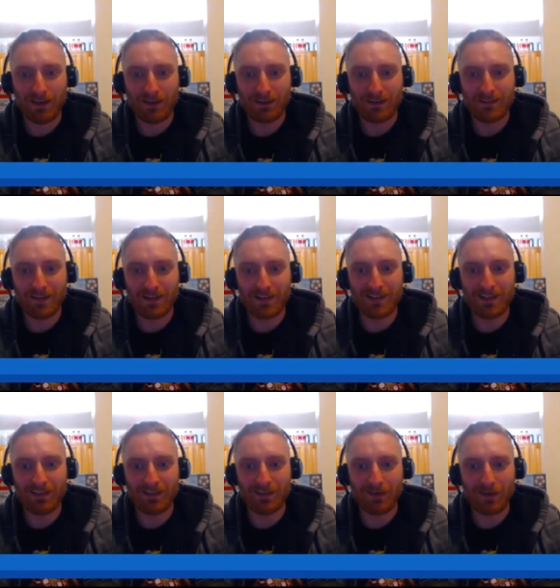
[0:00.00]
Look and, at this
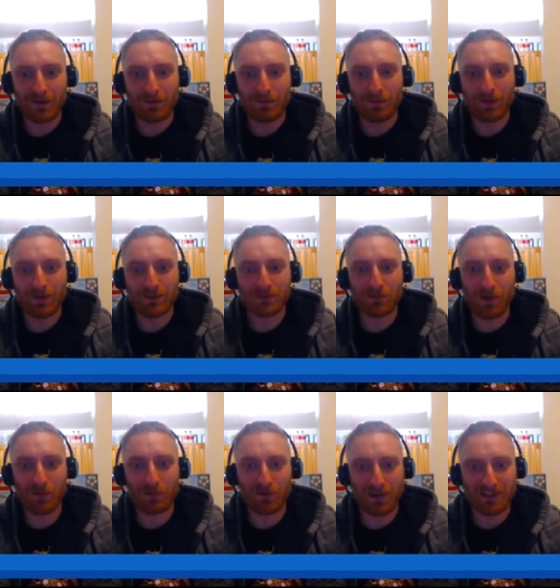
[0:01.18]
guy.
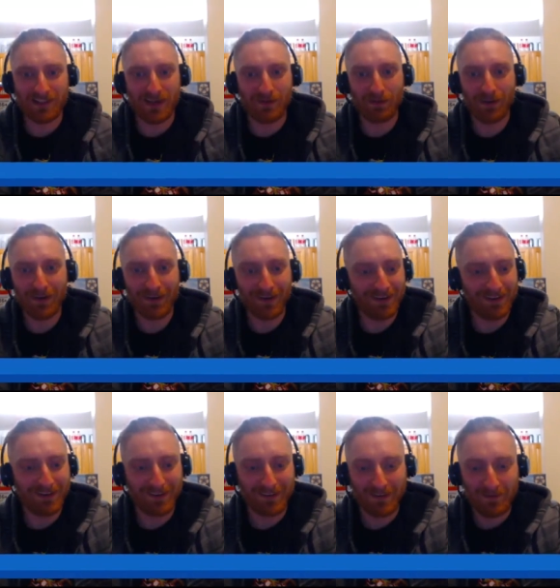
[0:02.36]
one brick separator.
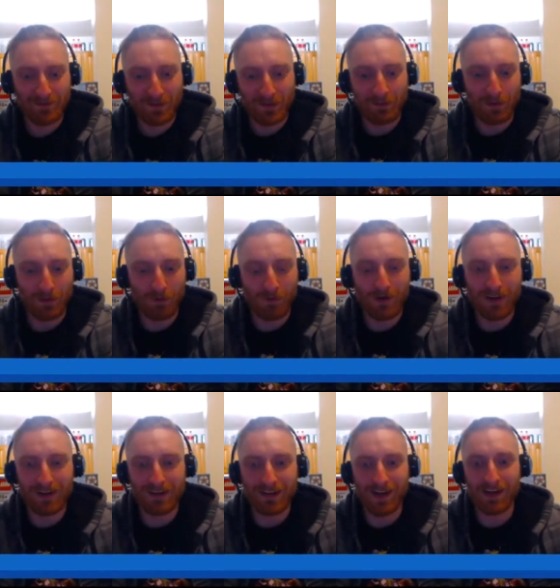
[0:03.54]
Yeah. One a oh
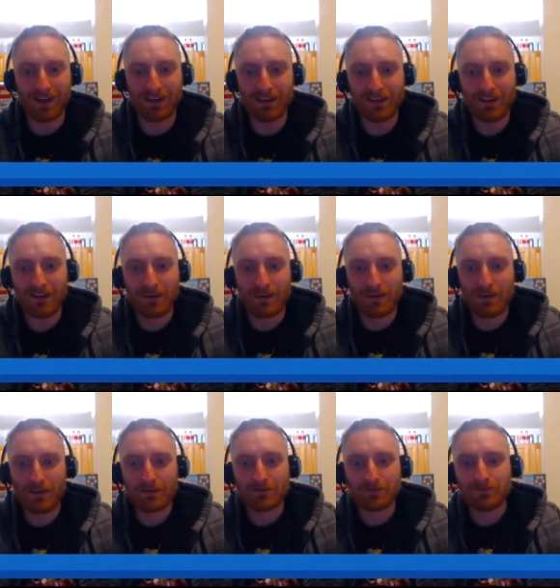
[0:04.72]
one eight nine.
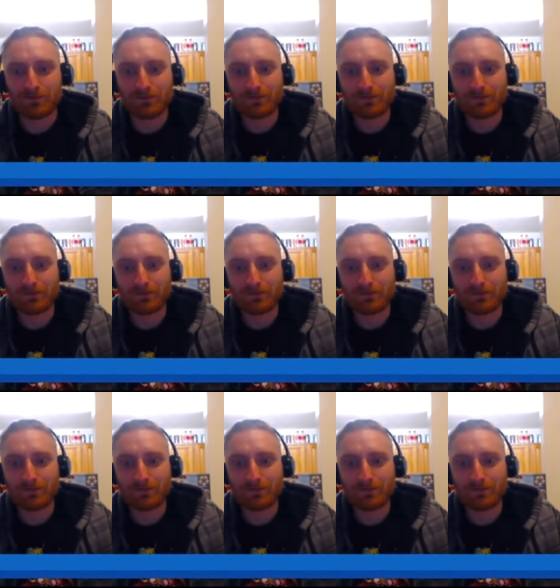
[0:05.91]
What's a